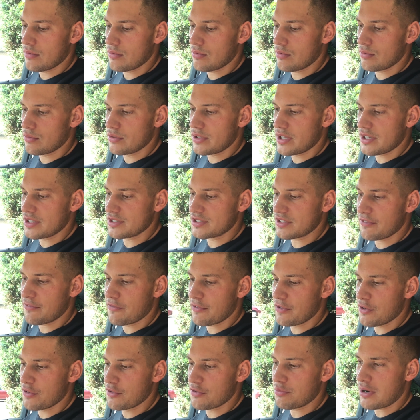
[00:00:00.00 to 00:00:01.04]
Ooh, there's a
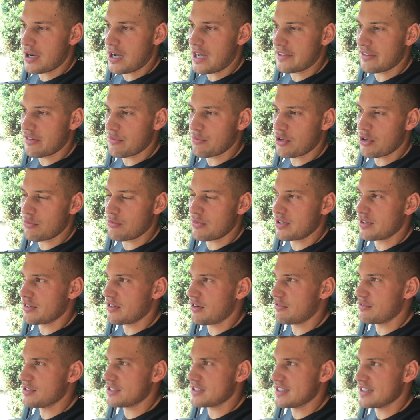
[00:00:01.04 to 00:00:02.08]
few, but at the moment,
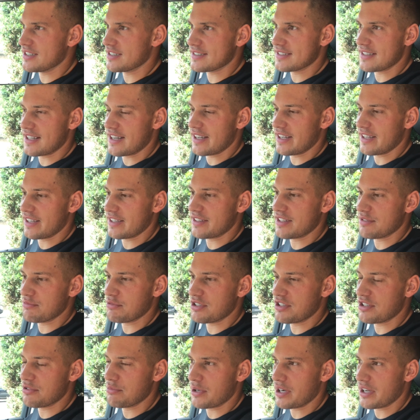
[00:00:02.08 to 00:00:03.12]
obviously, it's like
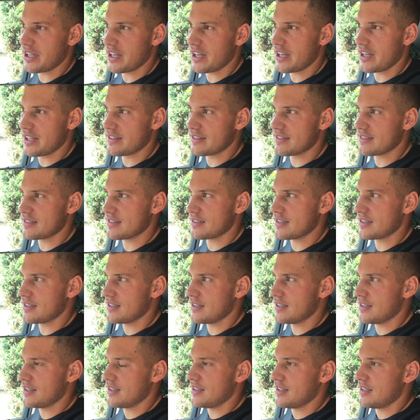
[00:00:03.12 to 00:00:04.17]
Dimitri Payet.
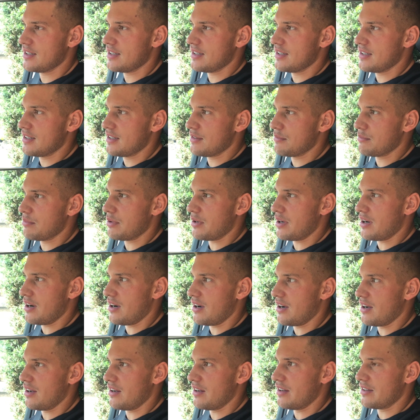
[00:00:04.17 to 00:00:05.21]

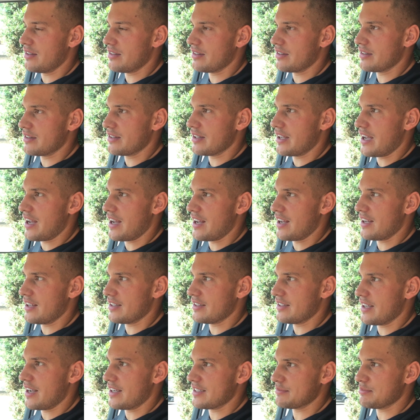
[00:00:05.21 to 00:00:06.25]
But
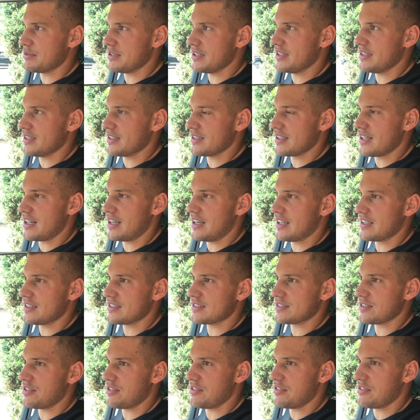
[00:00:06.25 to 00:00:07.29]
there has been
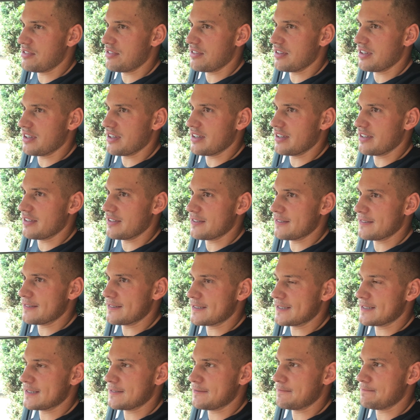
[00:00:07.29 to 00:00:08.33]
Alex Song and
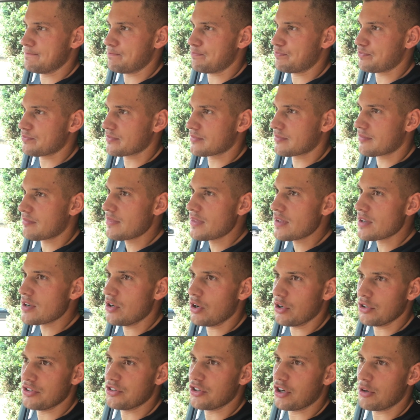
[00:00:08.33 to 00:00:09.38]

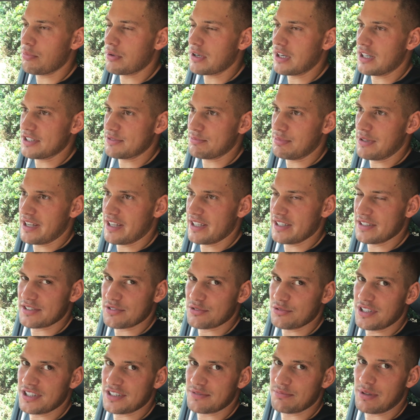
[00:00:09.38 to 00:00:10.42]
all the top class players
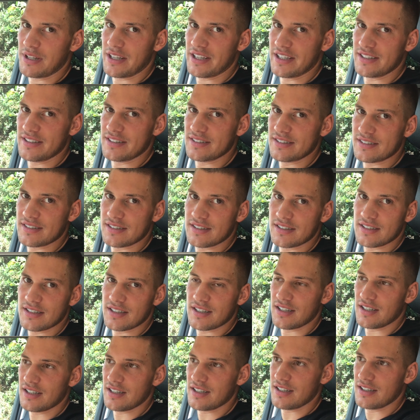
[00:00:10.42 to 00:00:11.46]
who has played
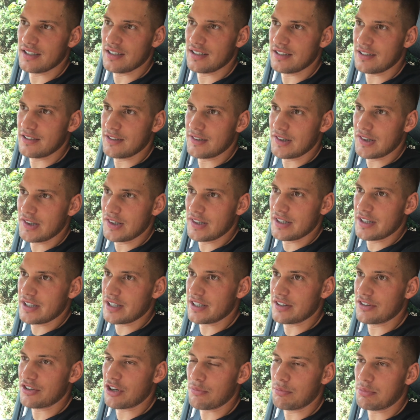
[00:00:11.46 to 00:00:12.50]
in
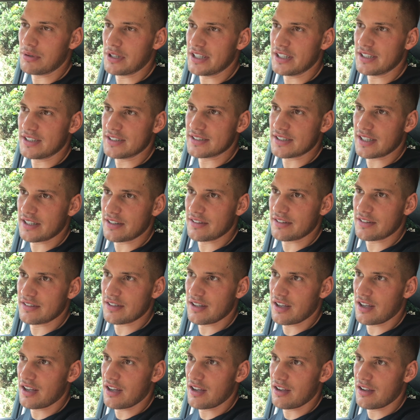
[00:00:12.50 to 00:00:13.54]
top leagues and
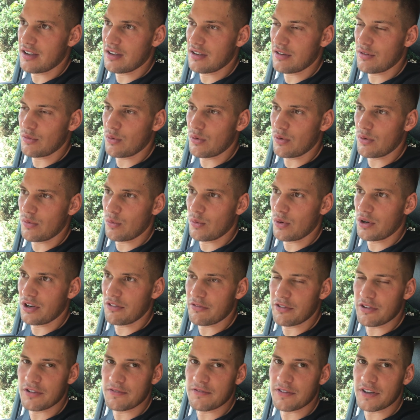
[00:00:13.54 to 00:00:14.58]
won a
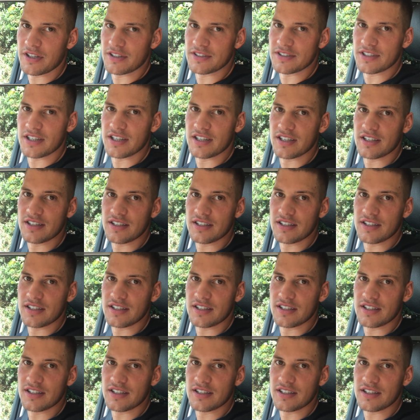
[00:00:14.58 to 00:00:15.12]
few things, yeah.